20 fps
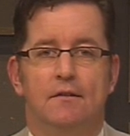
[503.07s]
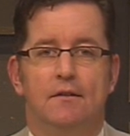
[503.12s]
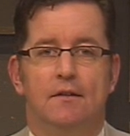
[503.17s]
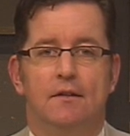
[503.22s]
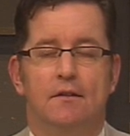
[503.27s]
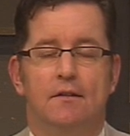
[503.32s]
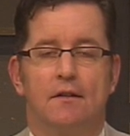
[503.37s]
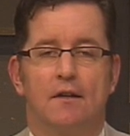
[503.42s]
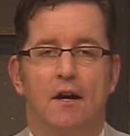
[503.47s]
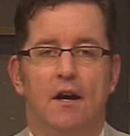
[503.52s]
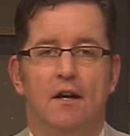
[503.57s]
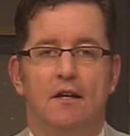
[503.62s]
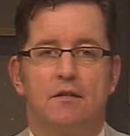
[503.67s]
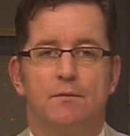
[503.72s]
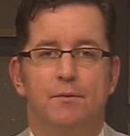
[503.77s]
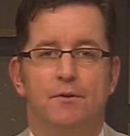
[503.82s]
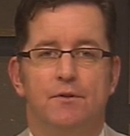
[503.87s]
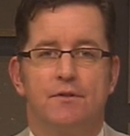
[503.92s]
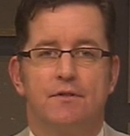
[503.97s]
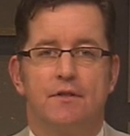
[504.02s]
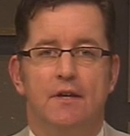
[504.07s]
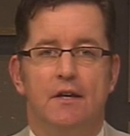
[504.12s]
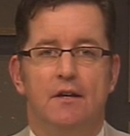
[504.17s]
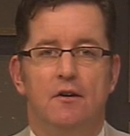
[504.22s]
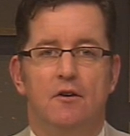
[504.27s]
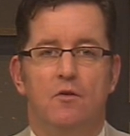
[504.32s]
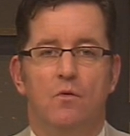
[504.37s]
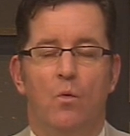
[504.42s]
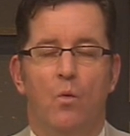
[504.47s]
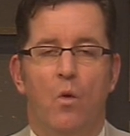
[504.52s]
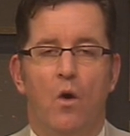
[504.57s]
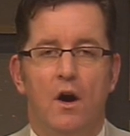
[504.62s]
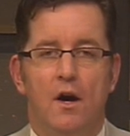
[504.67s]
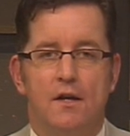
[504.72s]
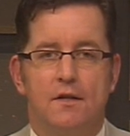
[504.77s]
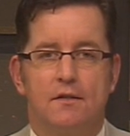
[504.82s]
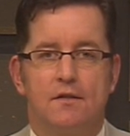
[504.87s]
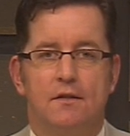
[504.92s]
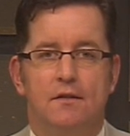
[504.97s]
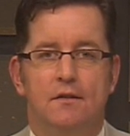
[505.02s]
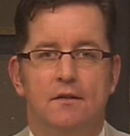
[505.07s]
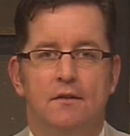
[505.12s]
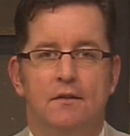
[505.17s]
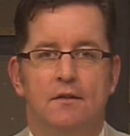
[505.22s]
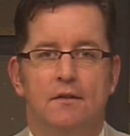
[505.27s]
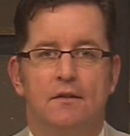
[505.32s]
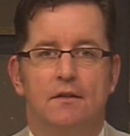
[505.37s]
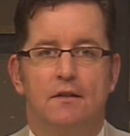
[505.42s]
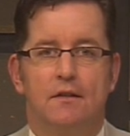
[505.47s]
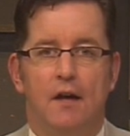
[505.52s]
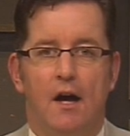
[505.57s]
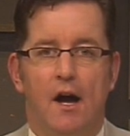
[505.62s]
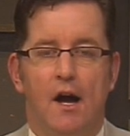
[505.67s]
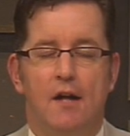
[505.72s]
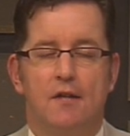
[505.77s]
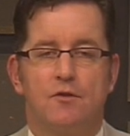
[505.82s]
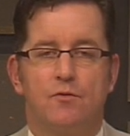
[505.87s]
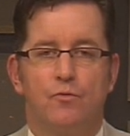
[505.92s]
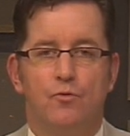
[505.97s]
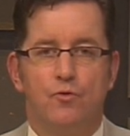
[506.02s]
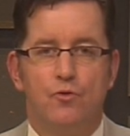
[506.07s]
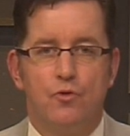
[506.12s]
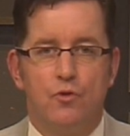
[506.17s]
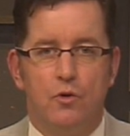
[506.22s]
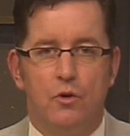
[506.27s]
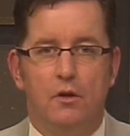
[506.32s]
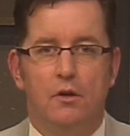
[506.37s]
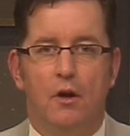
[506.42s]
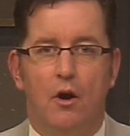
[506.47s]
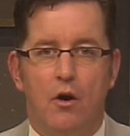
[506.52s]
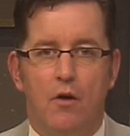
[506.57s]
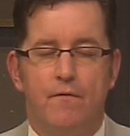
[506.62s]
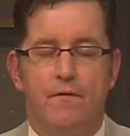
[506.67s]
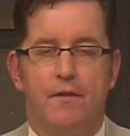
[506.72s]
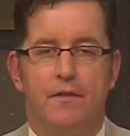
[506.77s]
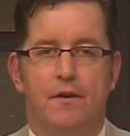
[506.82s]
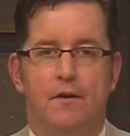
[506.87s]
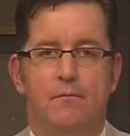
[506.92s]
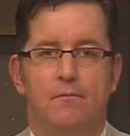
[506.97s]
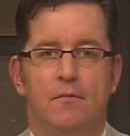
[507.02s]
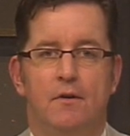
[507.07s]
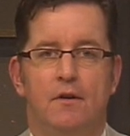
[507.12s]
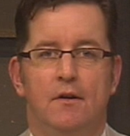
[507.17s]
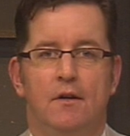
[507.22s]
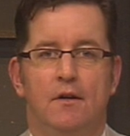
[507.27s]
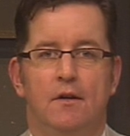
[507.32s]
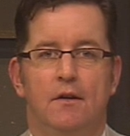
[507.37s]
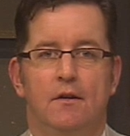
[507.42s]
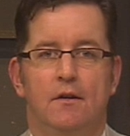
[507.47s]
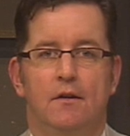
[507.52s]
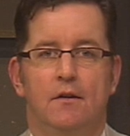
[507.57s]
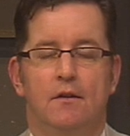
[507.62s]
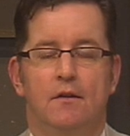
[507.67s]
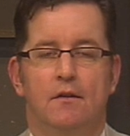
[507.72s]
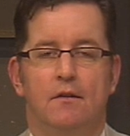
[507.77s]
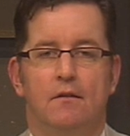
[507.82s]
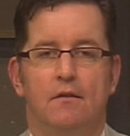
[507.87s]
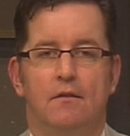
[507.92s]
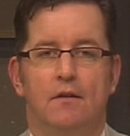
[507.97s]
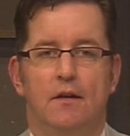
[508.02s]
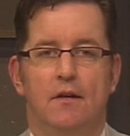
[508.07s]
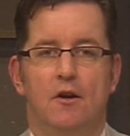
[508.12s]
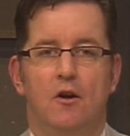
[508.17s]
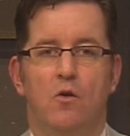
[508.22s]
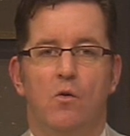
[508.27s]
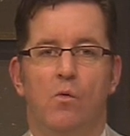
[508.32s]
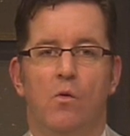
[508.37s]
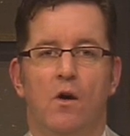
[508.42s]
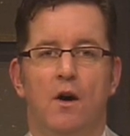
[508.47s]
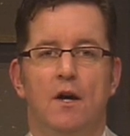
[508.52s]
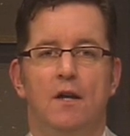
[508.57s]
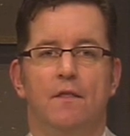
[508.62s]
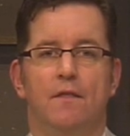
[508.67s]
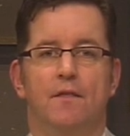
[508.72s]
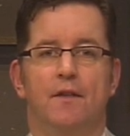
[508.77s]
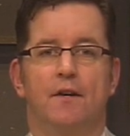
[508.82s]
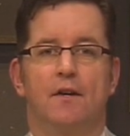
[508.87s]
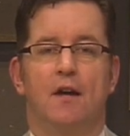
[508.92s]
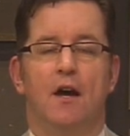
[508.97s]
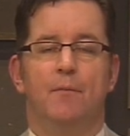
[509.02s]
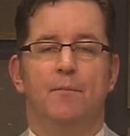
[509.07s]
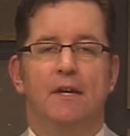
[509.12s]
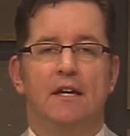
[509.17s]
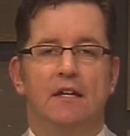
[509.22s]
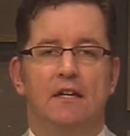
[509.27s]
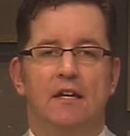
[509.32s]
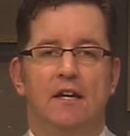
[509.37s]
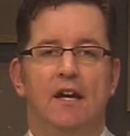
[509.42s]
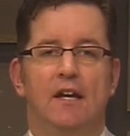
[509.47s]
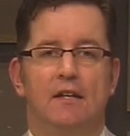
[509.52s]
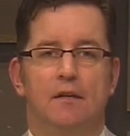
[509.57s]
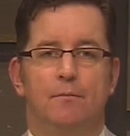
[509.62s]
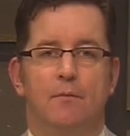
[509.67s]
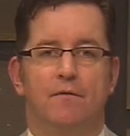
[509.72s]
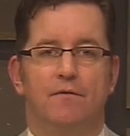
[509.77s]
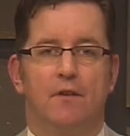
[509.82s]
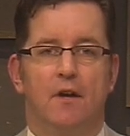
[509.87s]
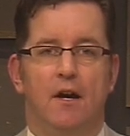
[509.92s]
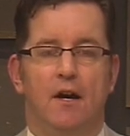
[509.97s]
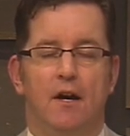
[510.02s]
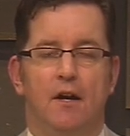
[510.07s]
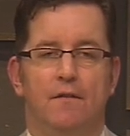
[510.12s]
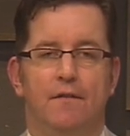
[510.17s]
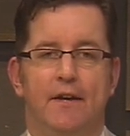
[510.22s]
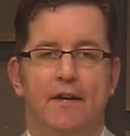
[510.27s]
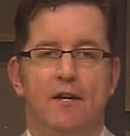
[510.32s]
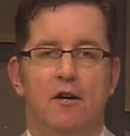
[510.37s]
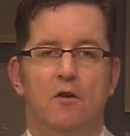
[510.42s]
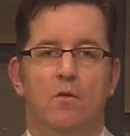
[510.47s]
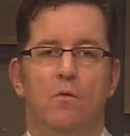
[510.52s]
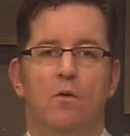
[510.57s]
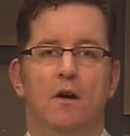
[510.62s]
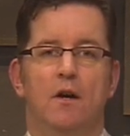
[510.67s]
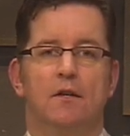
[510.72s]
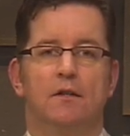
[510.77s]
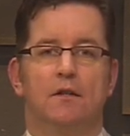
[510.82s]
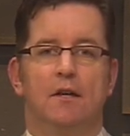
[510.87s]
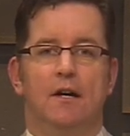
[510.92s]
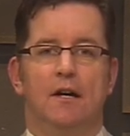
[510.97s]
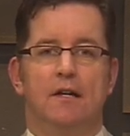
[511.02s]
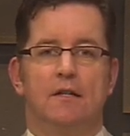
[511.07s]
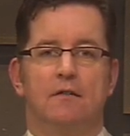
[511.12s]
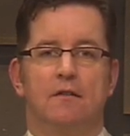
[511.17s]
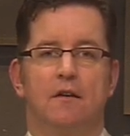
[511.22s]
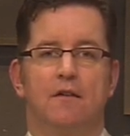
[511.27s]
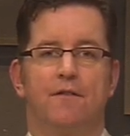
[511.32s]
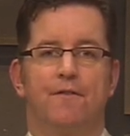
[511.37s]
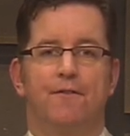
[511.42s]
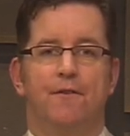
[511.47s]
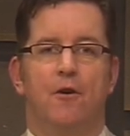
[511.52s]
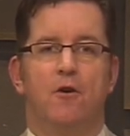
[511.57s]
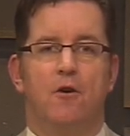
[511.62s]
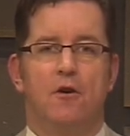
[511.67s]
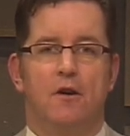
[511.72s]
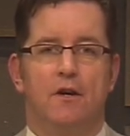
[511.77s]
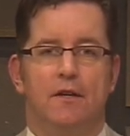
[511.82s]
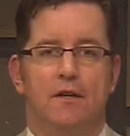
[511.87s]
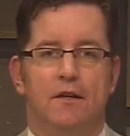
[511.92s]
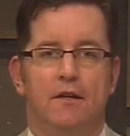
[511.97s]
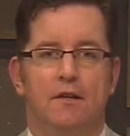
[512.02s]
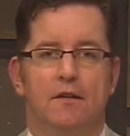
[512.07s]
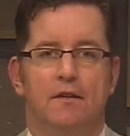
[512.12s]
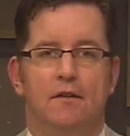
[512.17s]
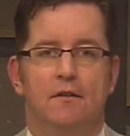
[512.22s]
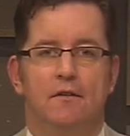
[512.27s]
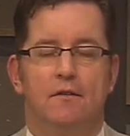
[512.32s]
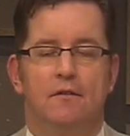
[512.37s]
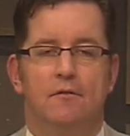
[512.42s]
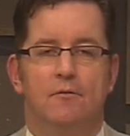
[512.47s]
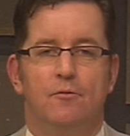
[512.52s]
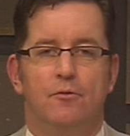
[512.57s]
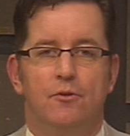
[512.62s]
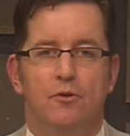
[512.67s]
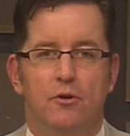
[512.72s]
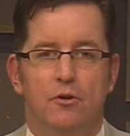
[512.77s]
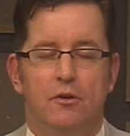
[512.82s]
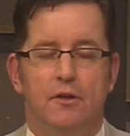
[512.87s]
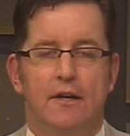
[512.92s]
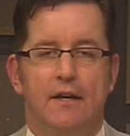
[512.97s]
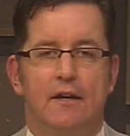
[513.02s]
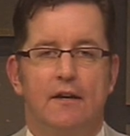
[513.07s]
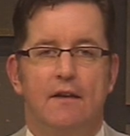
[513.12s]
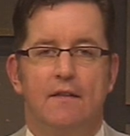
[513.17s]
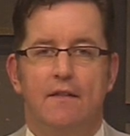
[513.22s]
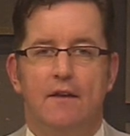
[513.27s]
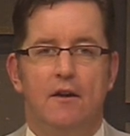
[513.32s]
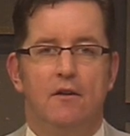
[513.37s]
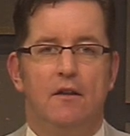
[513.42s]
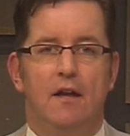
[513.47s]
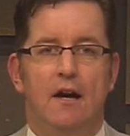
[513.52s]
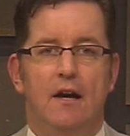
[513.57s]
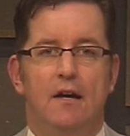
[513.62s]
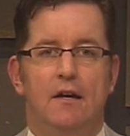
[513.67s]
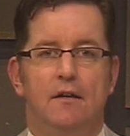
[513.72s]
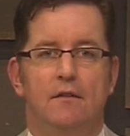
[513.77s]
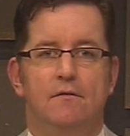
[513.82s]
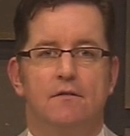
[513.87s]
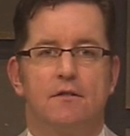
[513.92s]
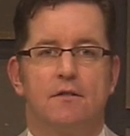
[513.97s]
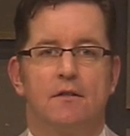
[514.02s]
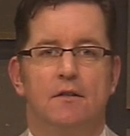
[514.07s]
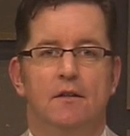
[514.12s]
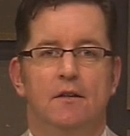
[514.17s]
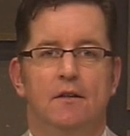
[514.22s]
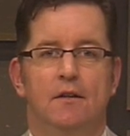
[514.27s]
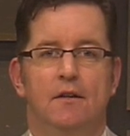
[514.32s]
in the Gospels, they don't want God's rule over them. They don't want the coming kingdom of God. They don't want God's authority ruling in their lives.